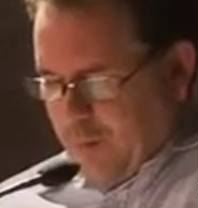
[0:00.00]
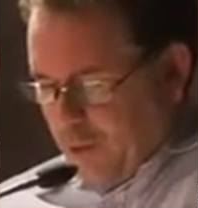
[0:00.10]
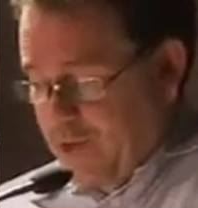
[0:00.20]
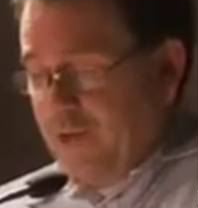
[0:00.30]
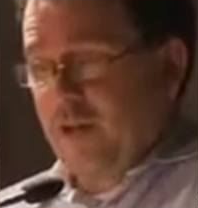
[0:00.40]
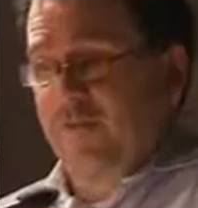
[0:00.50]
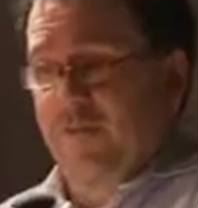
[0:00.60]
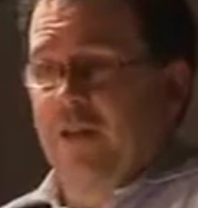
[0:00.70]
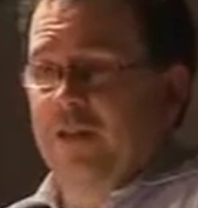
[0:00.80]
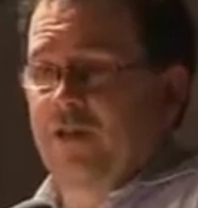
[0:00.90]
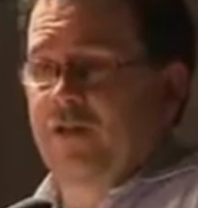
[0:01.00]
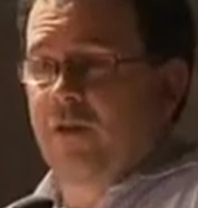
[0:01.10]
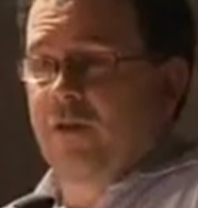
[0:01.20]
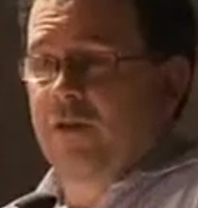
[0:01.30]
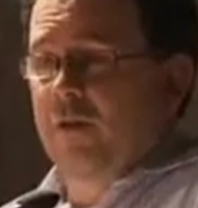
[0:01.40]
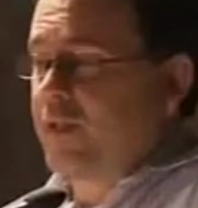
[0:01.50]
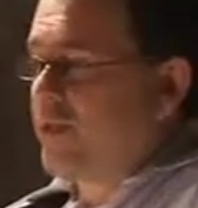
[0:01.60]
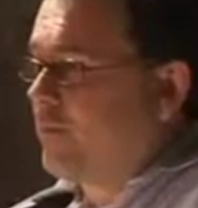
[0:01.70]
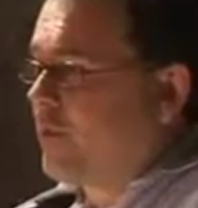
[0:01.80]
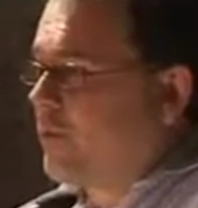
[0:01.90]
Post still frankly struggles with this